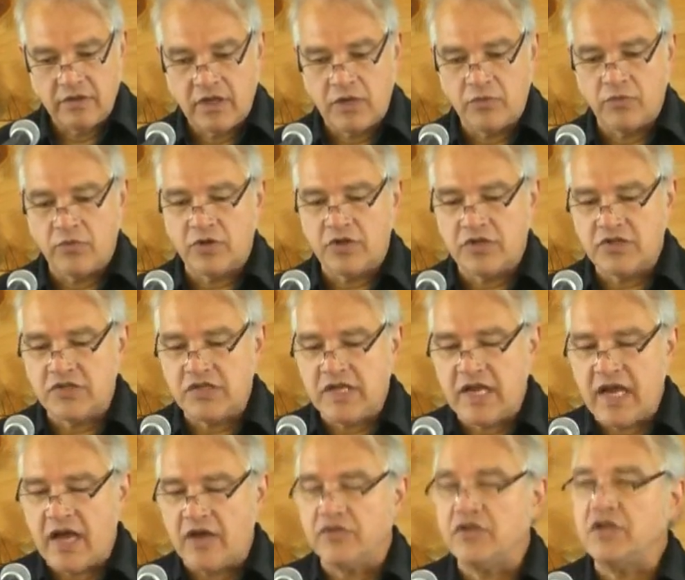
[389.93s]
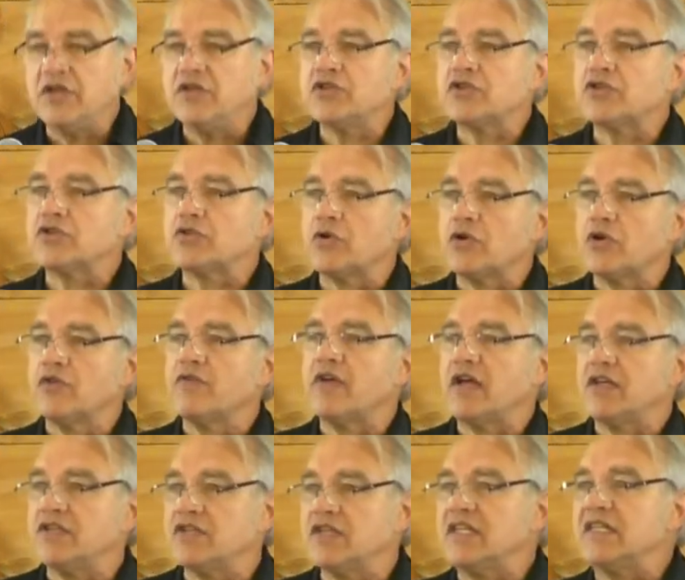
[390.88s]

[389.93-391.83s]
And we're going to see how these serve as